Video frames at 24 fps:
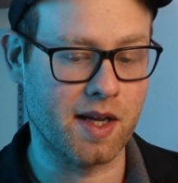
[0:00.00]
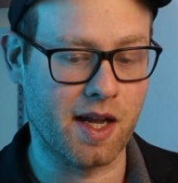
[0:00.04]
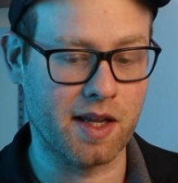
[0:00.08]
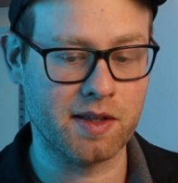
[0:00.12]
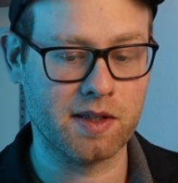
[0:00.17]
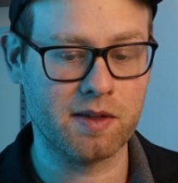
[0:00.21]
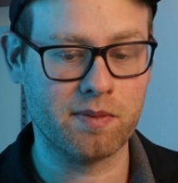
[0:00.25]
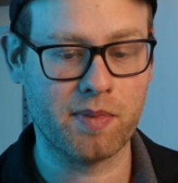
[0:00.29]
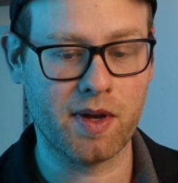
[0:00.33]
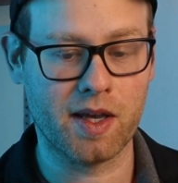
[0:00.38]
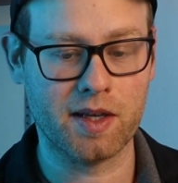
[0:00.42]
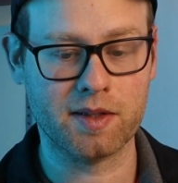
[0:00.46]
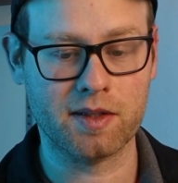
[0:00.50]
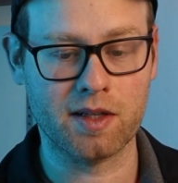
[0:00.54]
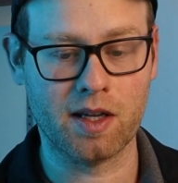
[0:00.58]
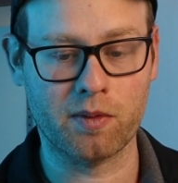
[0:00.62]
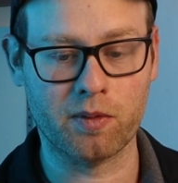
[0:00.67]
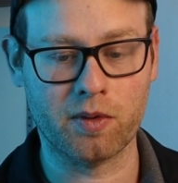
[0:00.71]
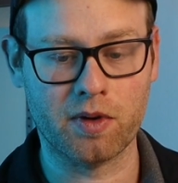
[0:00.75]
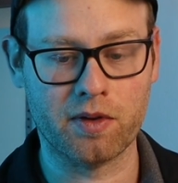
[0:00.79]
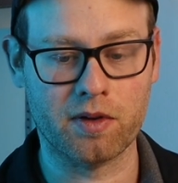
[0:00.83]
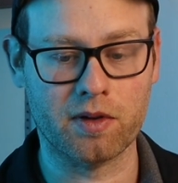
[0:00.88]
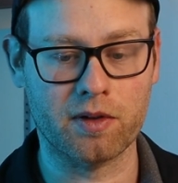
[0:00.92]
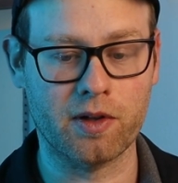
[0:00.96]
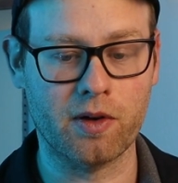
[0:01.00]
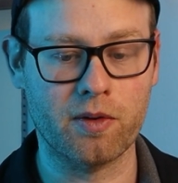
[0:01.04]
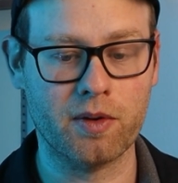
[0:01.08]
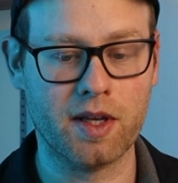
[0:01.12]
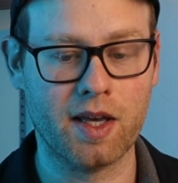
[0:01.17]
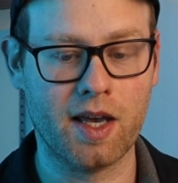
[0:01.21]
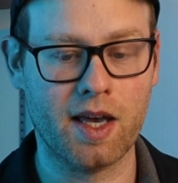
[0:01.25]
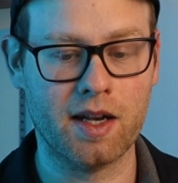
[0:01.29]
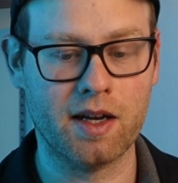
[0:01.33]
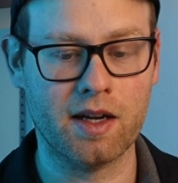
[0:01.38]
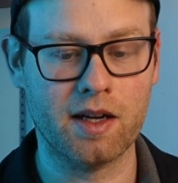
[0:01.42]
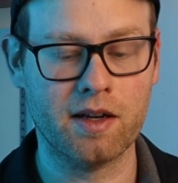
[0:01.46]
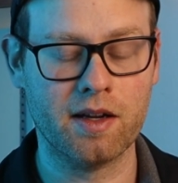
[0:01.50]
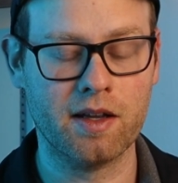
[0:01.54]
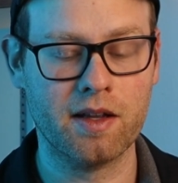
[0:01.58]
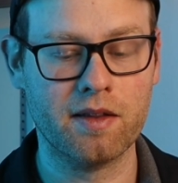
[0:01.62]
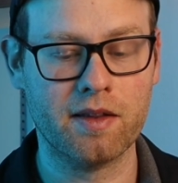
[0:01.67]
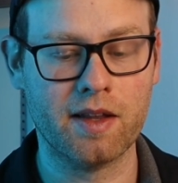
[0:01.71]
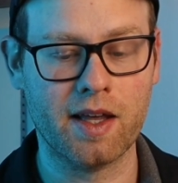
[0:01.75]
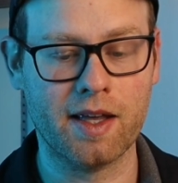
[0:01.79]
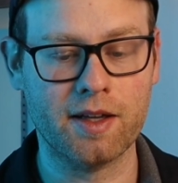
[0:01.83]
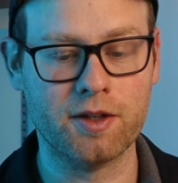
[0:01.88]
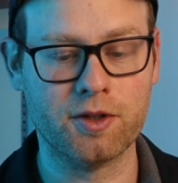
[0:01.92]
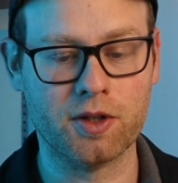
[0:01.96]
sense based on where they're located.
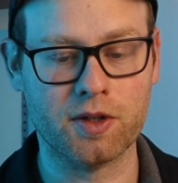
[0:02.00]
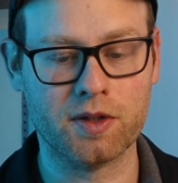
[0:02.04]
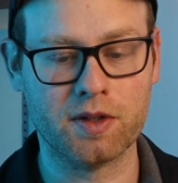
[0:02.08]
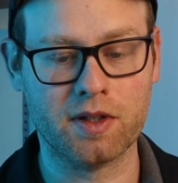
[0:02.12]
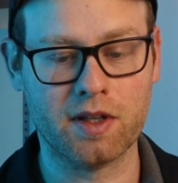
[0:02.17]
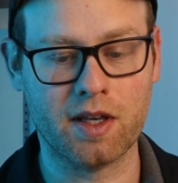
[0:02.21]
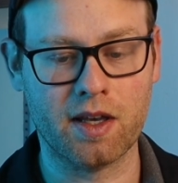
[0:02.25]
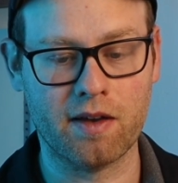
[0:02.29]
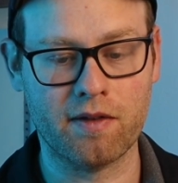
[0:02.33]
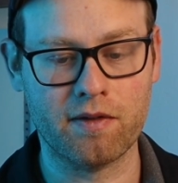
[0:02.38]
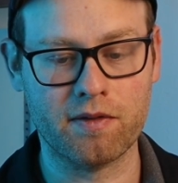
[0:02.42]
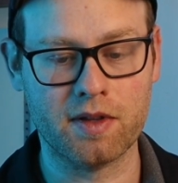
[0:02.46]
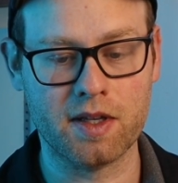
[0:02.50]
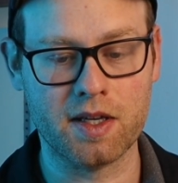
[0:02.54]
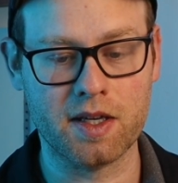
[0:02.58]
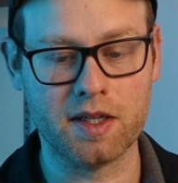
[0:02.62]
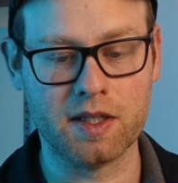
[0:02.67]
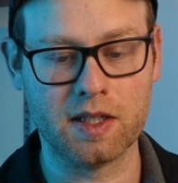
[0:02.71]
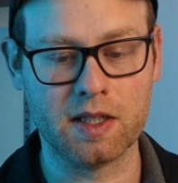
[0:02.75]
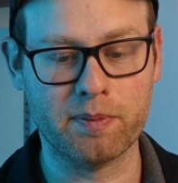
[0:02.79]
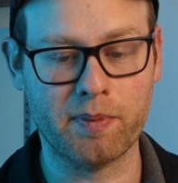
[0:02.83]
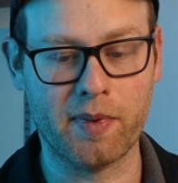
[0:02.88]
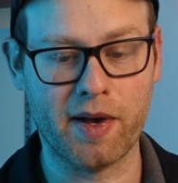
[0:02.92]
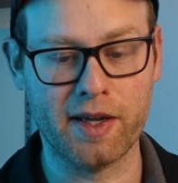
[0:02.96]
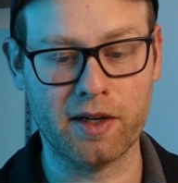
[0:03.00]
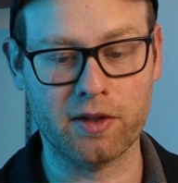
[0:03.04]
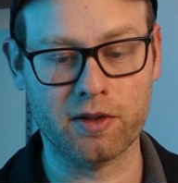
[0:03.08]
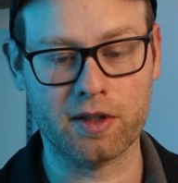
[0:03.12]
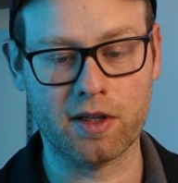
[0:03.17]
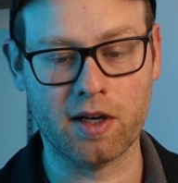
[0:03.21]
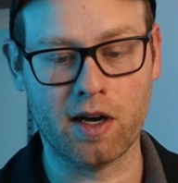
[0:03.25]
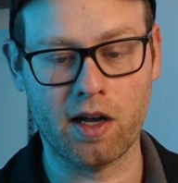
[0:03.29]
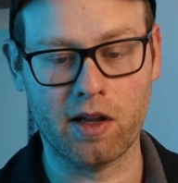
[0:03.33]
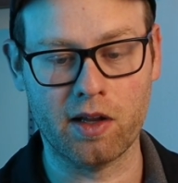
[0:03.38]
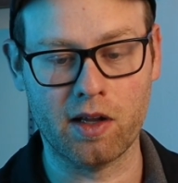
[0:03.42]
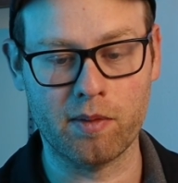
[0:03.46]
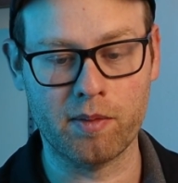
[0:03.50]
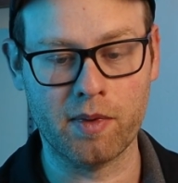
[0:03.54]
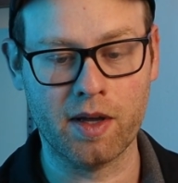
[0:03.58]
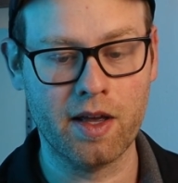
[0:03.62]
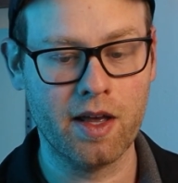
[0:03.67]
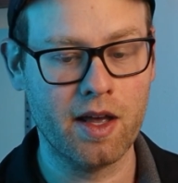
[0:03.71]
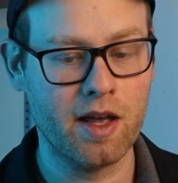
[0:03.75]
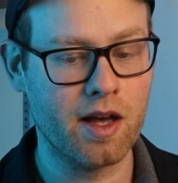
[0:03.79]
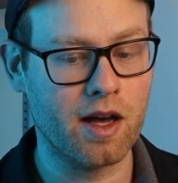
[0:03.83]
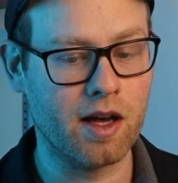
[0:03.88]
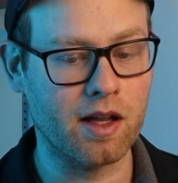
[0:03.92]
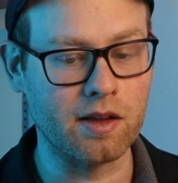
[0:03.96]
They just give the spinal column
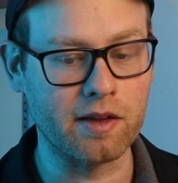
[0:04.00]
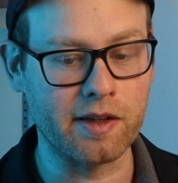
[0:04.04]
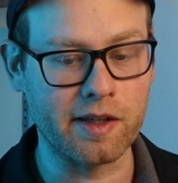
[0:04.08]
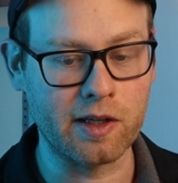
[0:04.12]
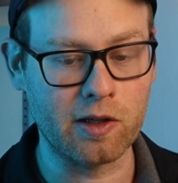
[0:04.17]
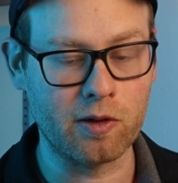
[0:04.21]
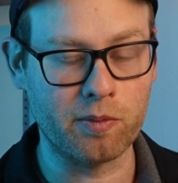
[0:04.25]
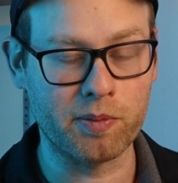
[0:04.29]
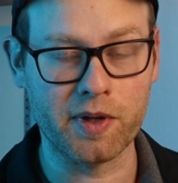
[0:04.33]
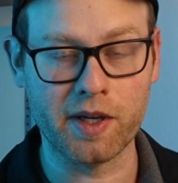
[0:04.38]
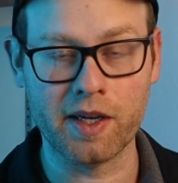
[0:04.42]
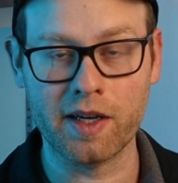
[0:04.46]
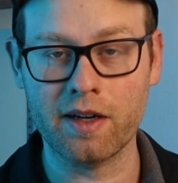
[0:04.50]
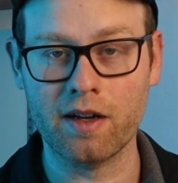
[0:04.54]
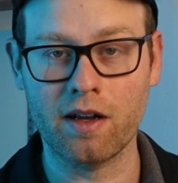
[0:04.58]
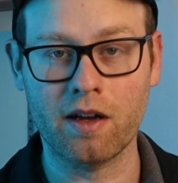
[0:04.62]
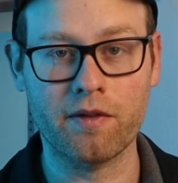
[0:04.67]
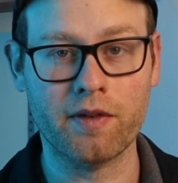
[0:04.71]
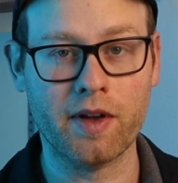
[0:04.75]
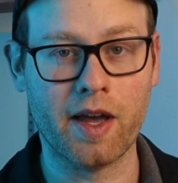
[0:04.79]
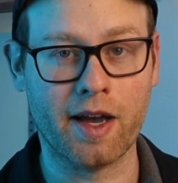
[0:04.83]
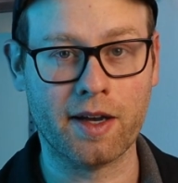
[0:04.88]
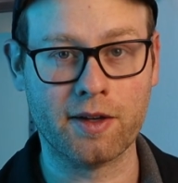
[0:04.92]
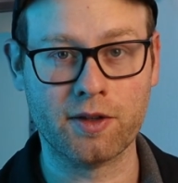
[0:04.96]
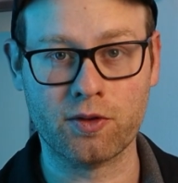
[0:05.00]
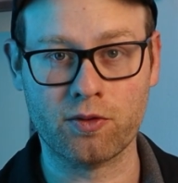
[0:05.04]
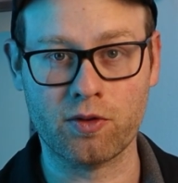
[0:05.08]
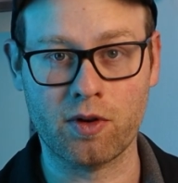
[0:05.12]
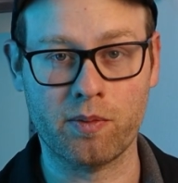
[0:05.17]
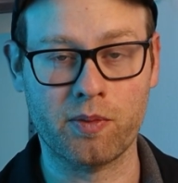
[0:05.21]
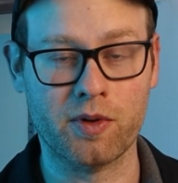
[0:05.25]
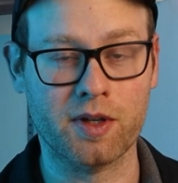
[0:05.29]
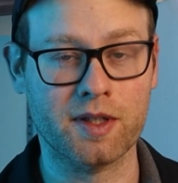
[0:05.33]
a little bit of extra